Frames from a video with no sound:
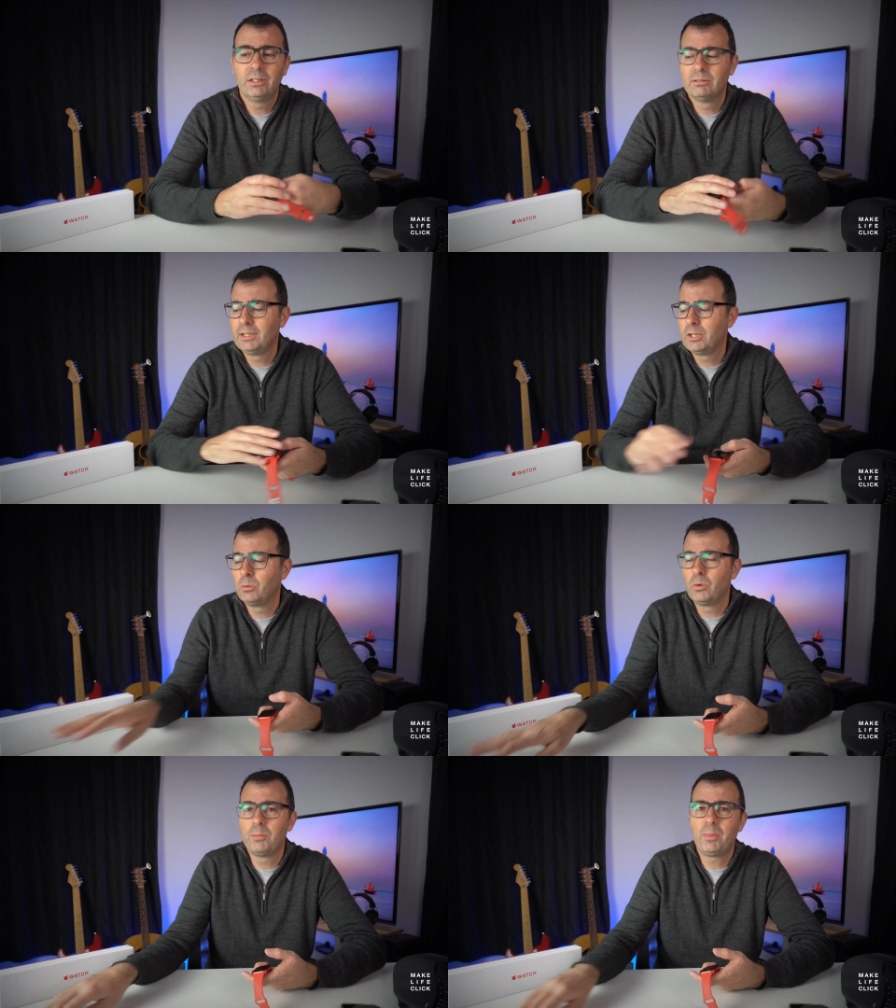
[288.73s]
You're really
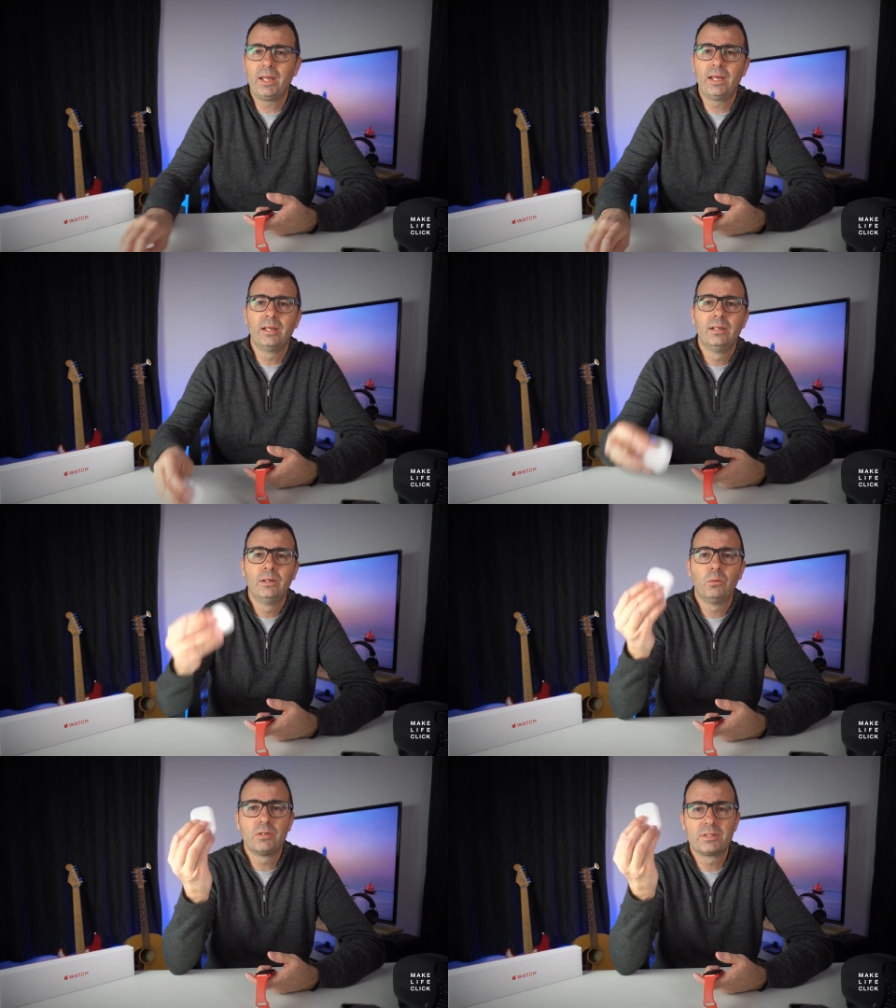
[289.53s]
gonna wanna pair
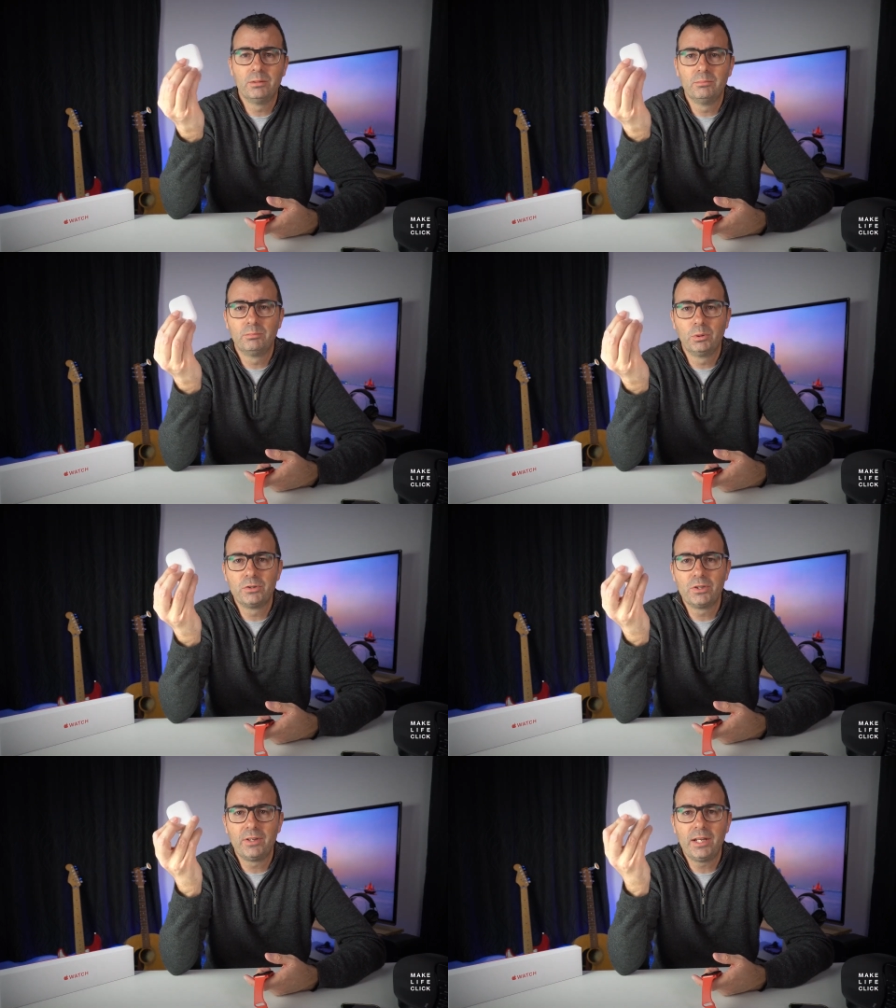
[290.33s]
with some Bluetooth